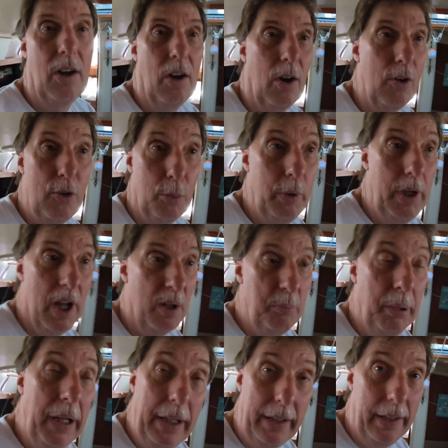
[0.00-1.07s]
Or do we not
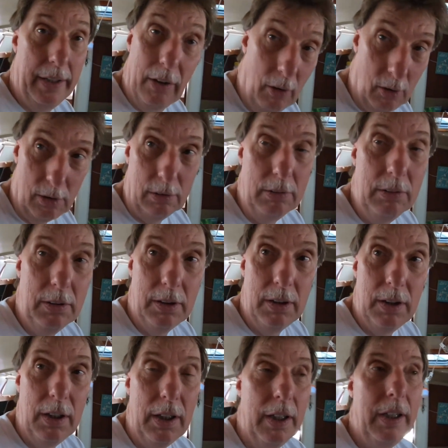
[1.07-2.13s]
paint it at all
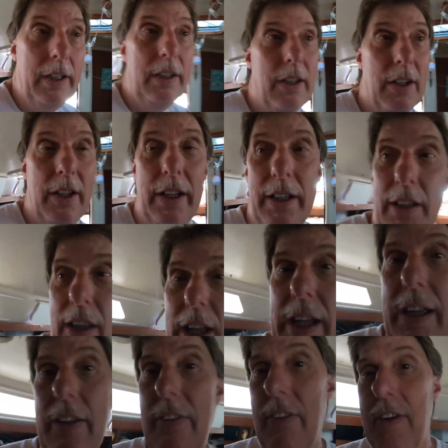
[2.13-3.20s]
and like
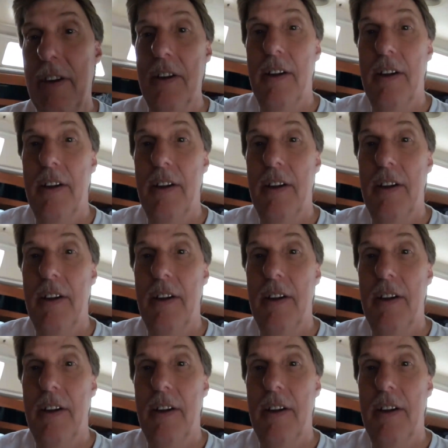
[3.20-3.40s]
the